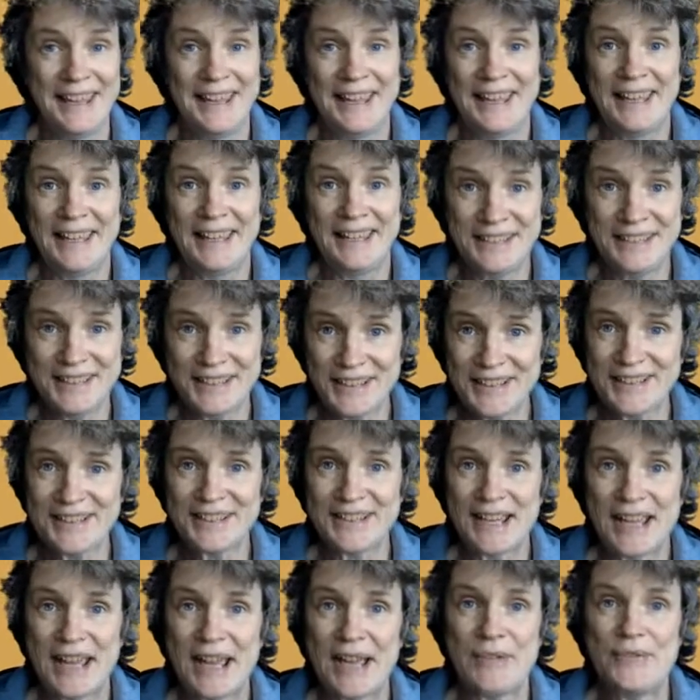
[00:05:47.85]
it doesn't
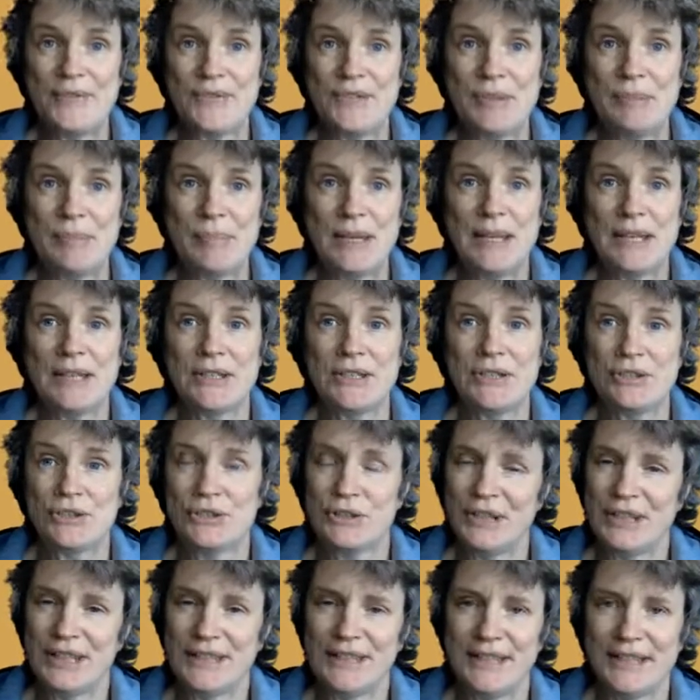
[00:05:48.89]
have to be as
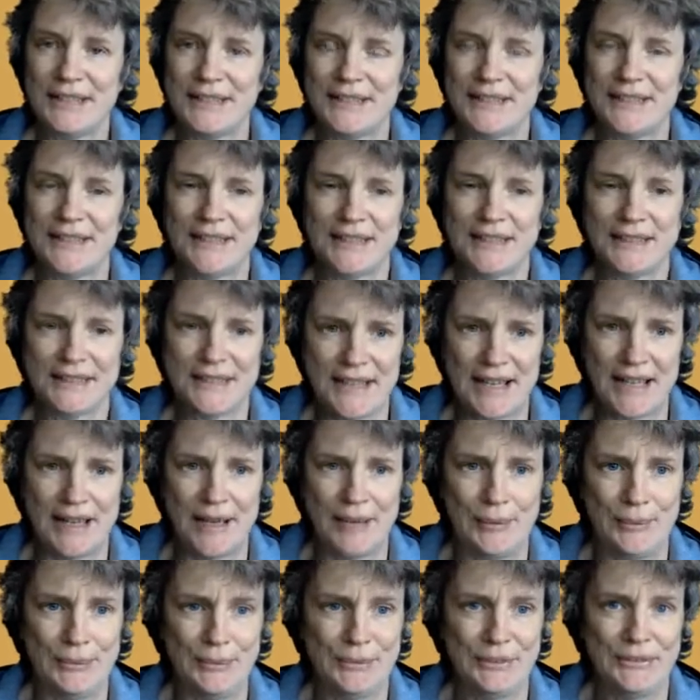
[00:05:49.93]
tricky as it
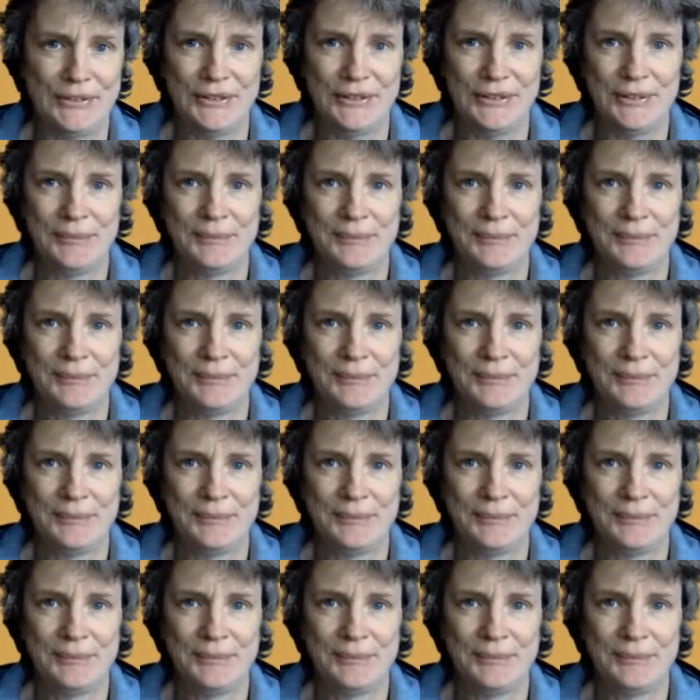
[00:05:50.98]
sounds.